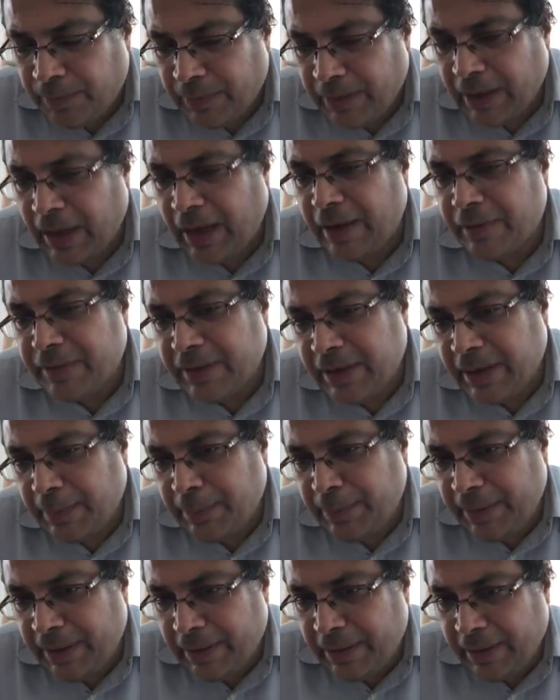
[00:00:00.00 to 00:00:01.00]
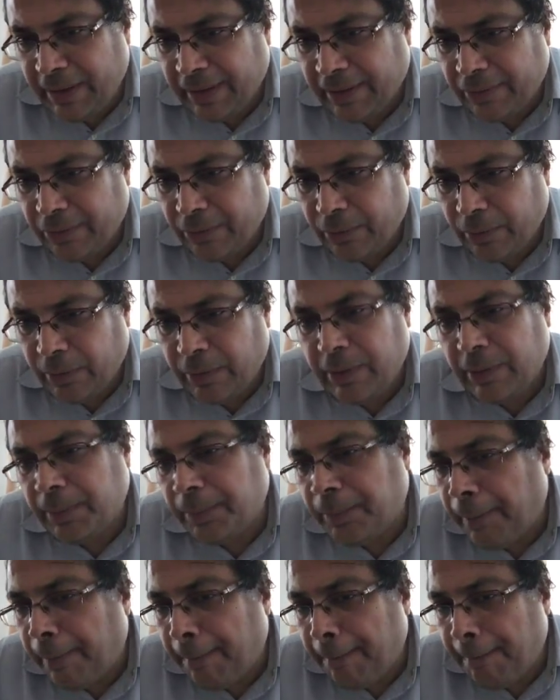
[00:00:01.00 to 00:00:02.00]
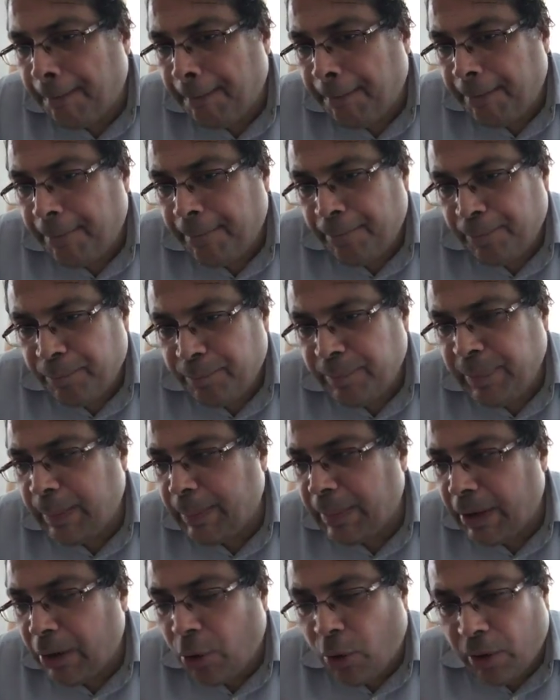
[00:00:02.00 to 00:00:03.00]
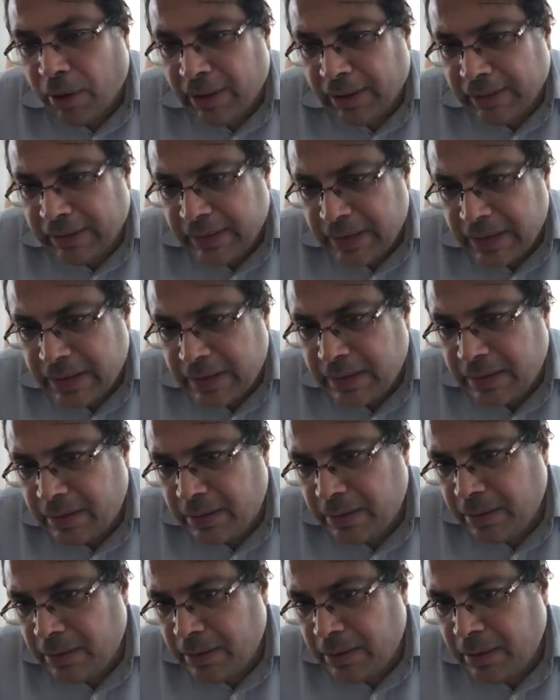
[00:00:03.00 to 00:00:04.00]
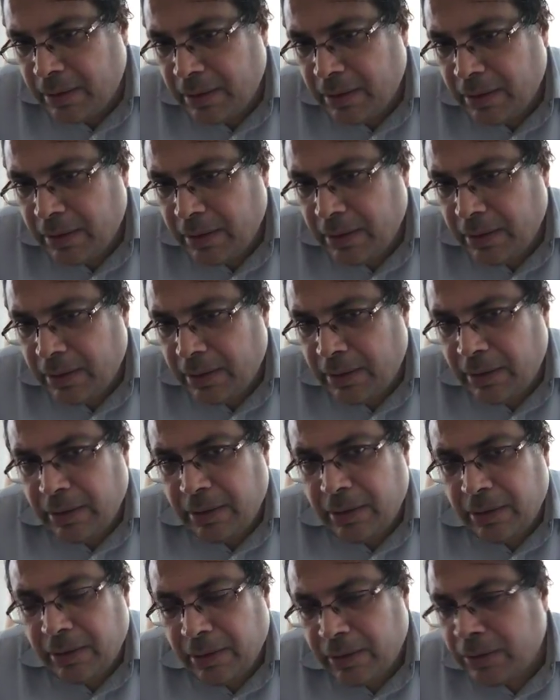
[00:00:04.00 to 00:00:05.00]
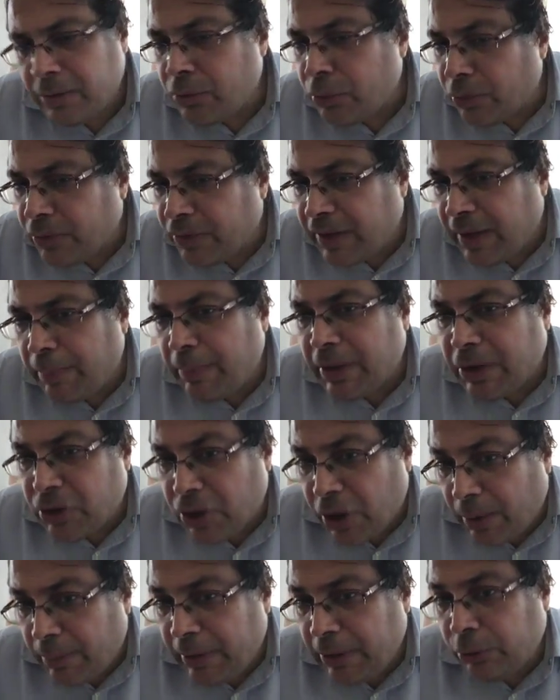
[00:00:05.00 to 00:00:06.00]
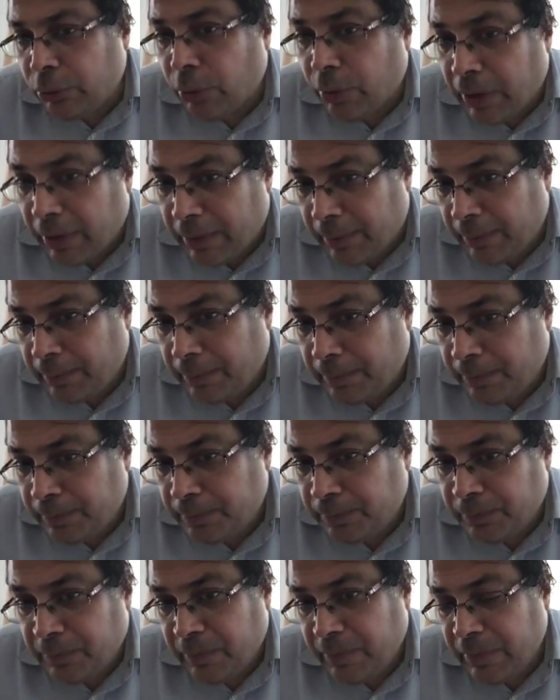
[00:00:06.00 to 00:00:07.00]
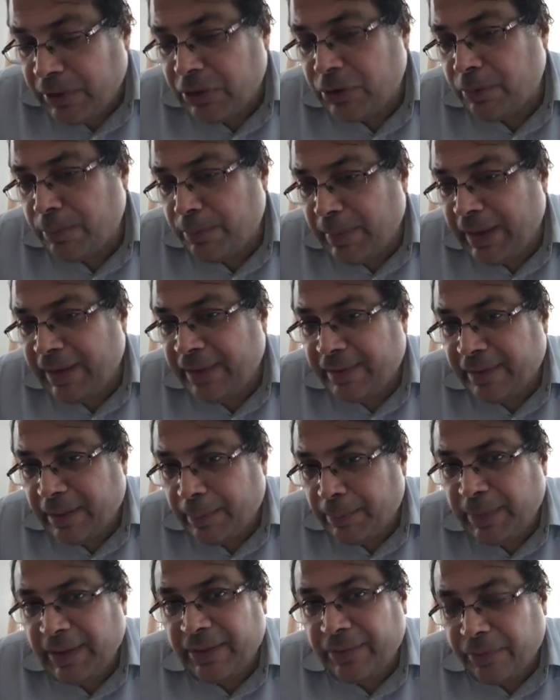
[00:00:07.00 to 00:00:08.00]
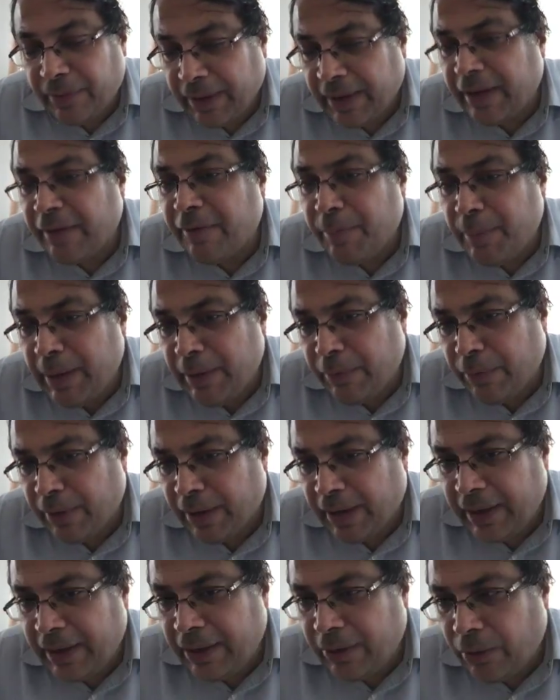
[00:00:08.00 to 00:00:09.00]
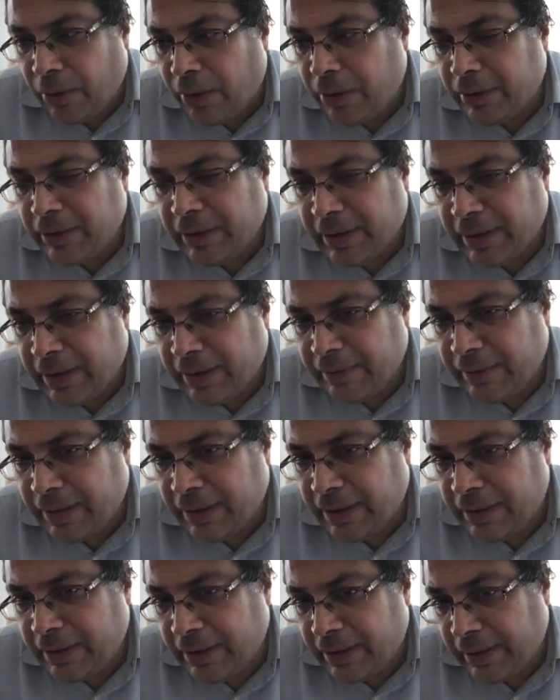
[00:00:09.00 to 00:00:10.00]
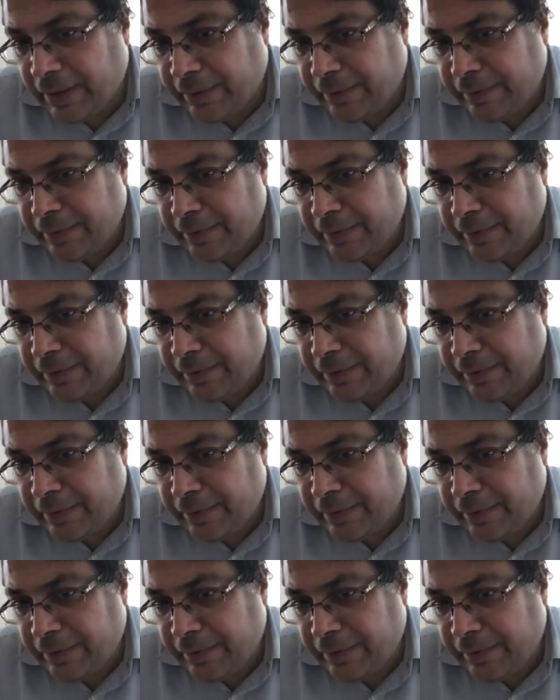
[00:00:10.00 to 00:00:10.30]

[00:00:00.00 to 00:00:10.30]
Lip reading: Now, after that period gets over, people call others to say Michami Dukkaram, which means that please forgive me for any wrong that I have done in life.